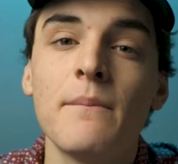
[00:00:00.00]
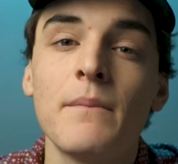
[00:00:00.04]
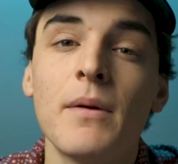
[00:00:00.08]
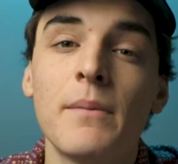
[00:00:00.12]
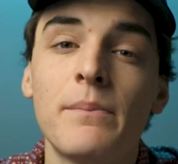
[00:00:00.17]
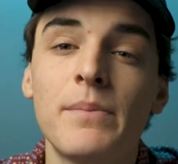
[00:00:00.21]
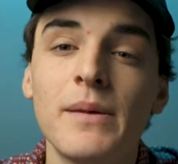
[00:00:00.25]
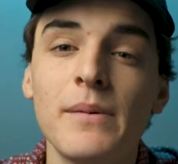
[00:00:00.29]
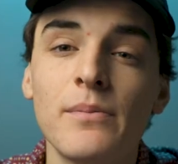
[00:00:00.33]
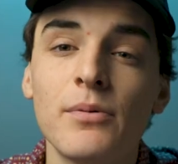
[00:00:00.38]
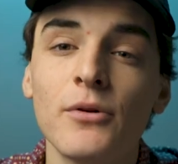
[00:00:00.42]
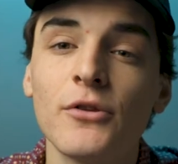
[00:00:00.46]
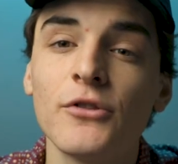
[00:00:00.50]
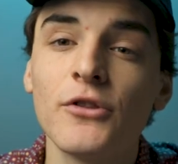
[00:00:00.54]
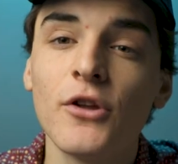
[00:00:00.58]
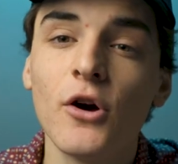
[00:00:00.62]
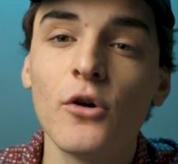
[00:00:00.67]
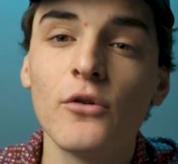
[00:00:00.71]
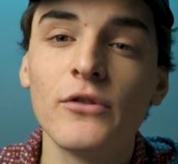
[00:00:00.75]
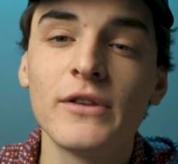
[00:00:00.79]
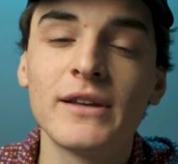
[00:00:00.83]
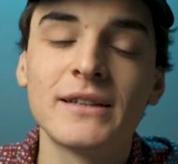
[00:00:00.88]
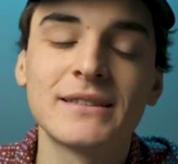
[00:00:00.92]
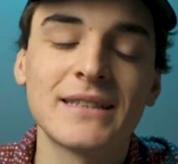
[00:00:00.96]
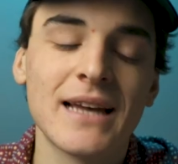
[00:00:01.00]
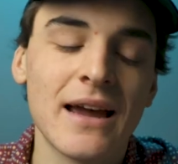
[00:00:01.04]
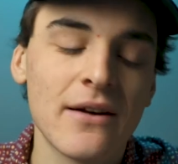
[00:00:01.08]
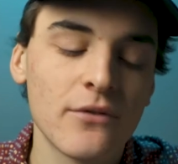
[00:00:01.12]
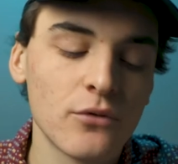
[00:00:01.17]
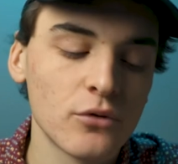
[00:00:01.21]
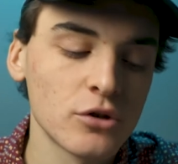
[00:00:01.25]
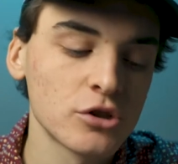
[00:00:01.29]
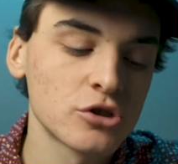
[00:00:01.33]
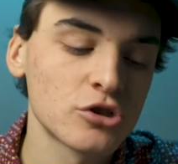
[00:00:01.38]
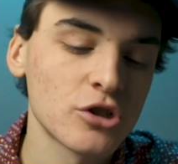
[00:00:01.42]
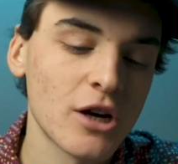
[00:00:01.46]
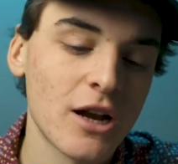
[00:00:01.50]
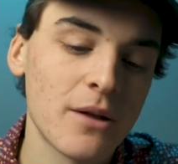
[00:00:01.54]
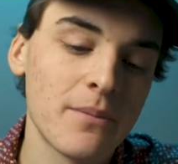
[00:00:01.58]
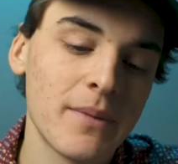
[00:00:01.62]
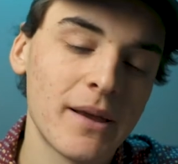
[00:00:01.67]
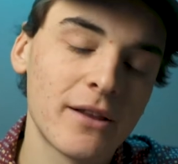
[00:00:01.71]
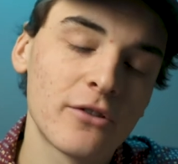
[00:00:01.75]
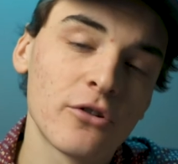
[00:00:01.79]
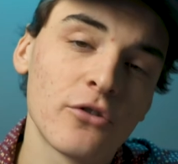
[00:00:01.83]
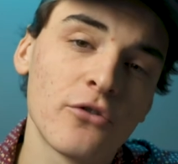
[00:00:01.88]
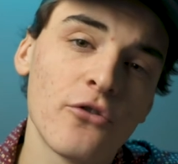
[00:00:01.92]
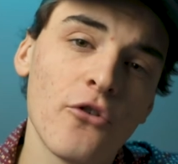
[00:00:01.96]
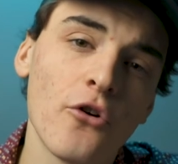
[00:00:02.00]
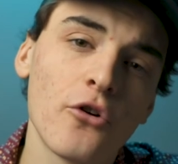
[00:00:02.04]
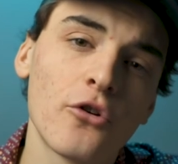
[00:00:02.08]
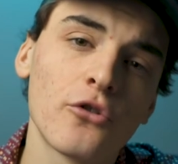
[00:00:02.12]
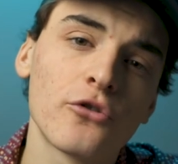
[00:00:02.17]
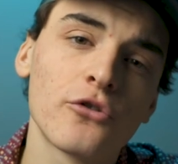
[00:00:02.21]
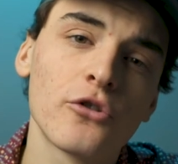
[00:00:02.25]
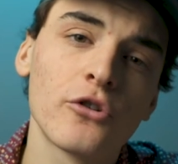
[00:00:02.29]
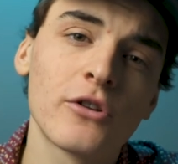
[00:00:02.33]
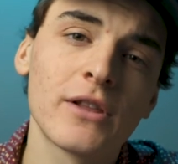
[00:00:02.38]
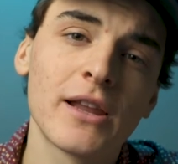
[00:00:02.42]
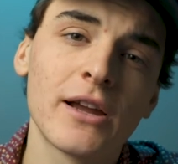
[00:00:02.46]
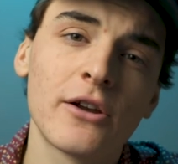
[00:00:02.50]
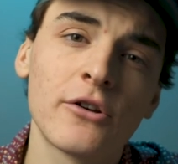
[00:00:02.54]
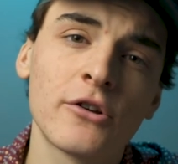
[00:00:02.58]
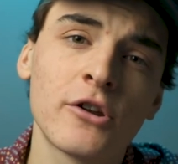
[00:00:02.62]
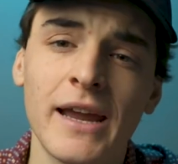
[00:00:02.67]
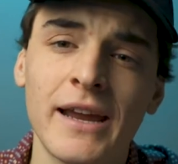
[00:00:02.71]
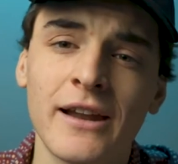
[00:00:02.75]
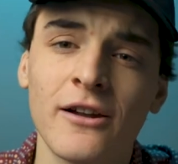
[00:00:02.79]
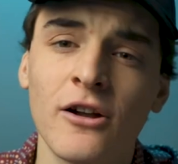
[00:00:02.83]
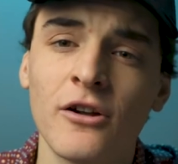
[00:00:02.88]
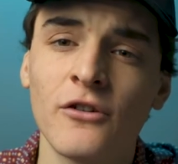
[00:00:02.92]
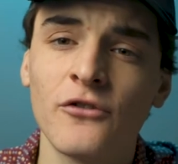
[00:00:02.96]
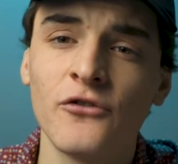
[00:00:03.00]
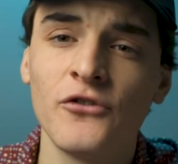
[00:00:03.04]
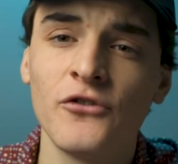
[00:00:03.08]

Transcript: but people know this. Everyone's trying to make their photos look they're taken on